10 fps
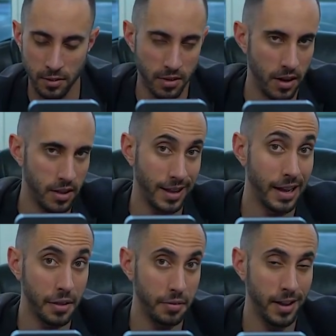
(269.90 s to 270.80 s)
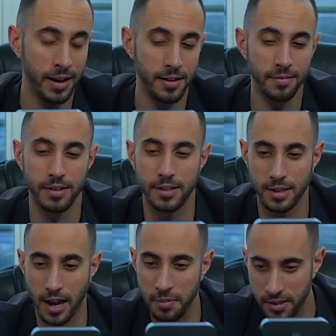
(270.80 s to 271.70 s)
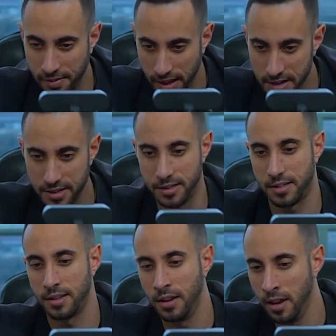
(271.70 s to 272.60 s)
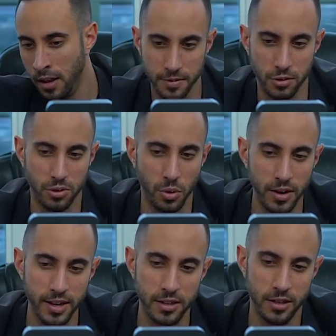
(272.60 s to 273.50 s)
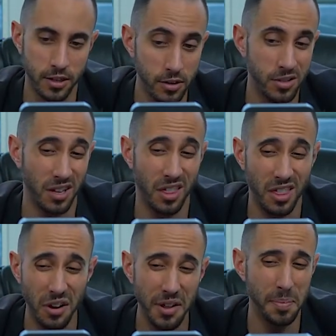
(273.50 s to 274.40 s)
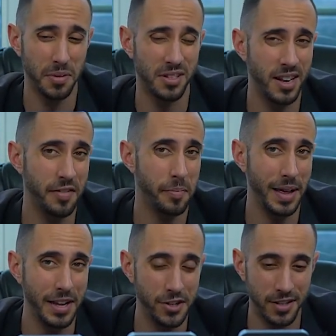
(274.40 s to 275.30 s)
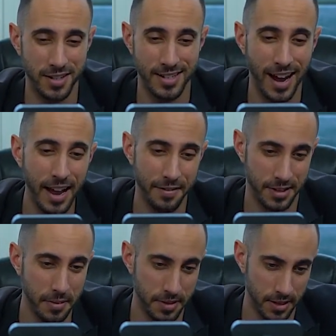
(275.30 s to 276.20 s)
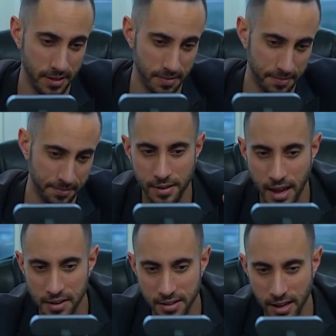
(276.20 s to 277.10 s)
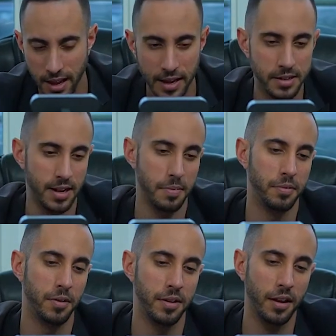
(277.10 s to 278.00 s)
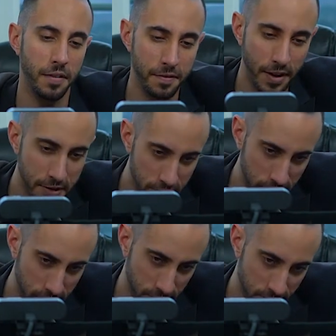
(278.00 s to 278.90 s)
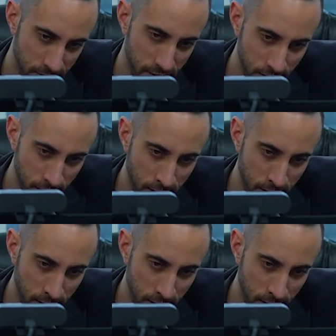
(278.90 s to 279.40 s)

with anything health related, time is of the essence. So 22 to 30% of patients die of sepsis. That is the ASEP route, the conventional treatment